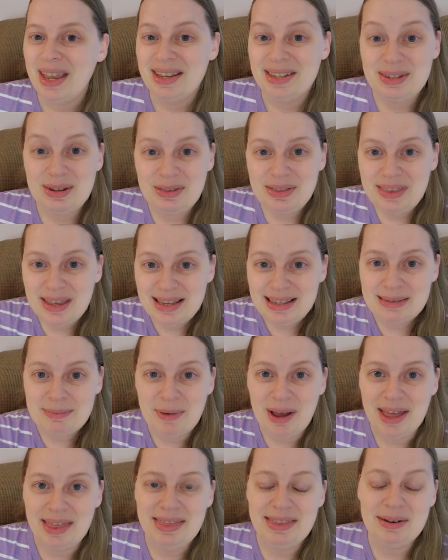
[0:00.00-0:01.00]
So this
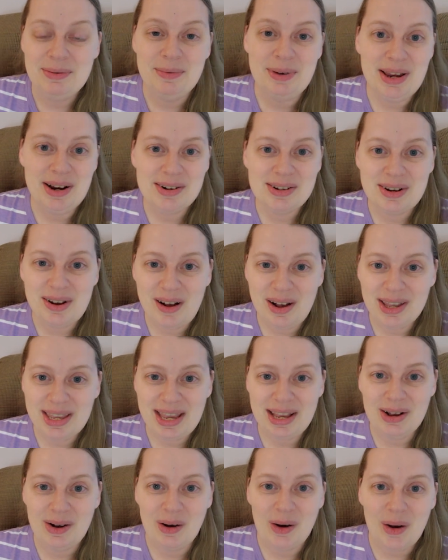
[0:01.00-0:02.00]
month we are
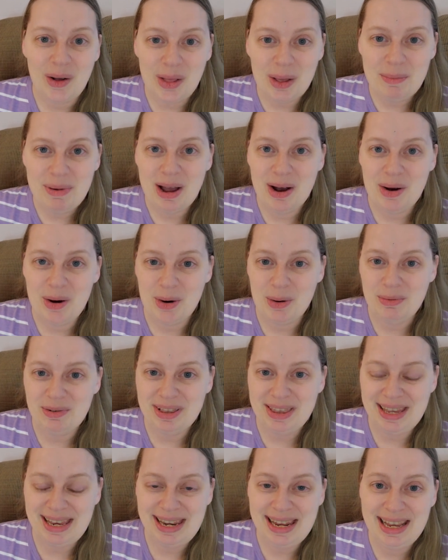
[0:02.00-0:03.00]
talking all about home
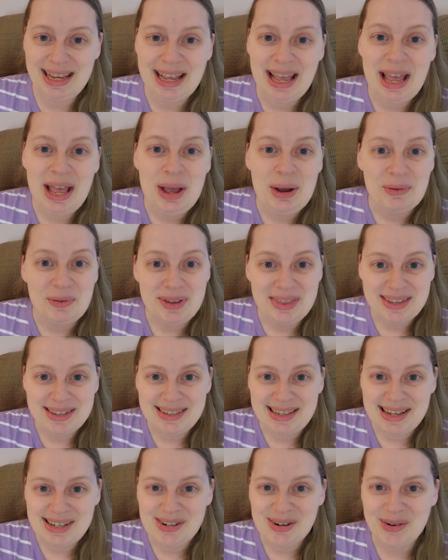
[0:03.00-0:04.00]
cleaning with
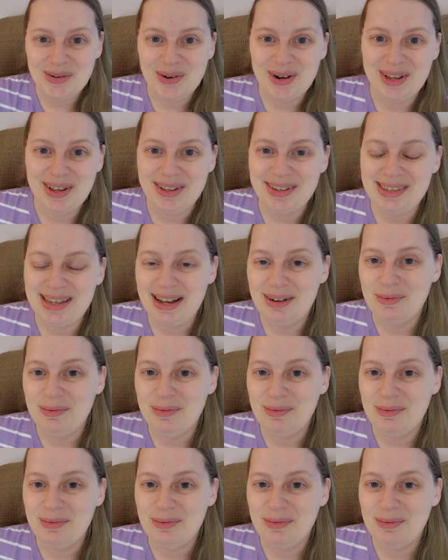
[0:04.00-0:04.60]
essential oils,